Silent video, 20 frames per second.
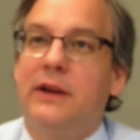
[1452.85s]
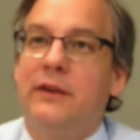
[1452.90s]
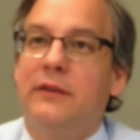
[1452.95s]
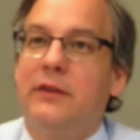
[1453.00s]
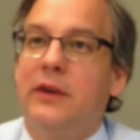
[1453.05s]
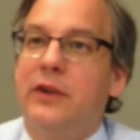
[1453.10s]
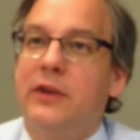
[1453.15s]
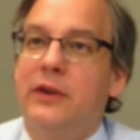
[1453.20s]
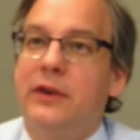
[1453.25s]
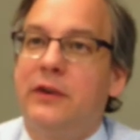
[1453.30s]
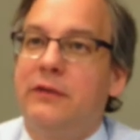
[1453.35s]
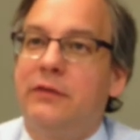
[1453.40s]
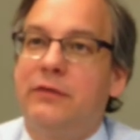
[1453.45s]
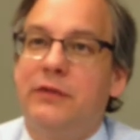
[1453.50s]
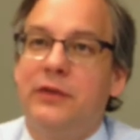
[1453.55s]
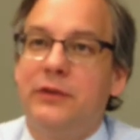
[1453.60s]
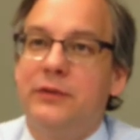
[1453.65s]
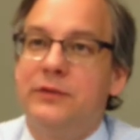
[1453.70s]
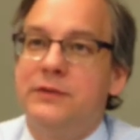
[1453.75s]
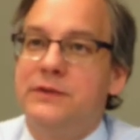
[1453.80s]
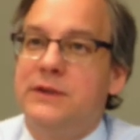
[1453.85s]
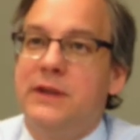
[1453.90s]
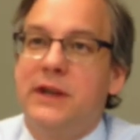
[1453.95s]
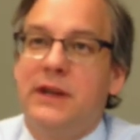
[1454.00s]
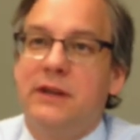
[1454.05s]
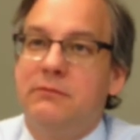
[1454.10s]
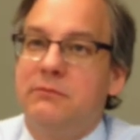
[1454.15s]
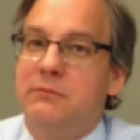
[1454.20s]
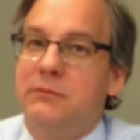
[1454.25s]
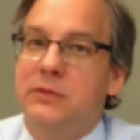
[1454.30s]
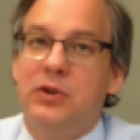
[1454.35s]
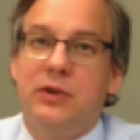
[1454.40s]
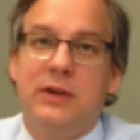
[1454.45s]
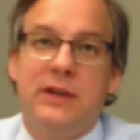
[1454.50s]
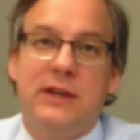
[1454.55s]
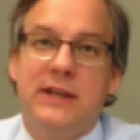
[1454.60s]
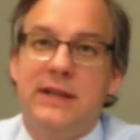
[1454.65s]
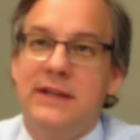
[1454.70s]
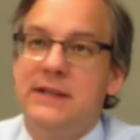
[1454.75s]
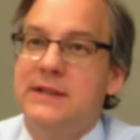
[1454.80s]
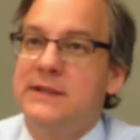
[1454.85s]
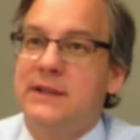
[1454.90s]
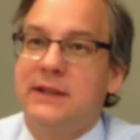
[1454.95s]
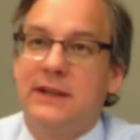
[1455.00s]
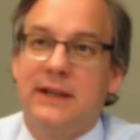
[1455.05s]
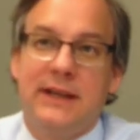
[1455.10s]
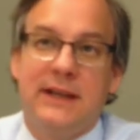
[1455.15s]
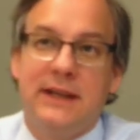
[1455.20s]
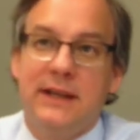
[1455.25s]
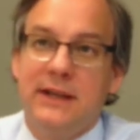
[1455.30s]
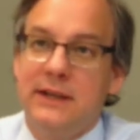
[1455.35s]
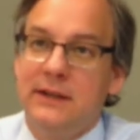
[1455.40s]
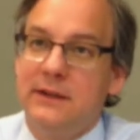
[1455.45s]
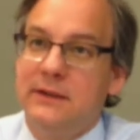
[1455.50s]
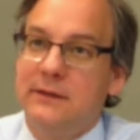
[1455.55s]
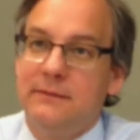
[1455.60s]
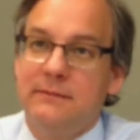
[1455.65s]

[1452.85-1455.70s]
of other foods that you could easily eat,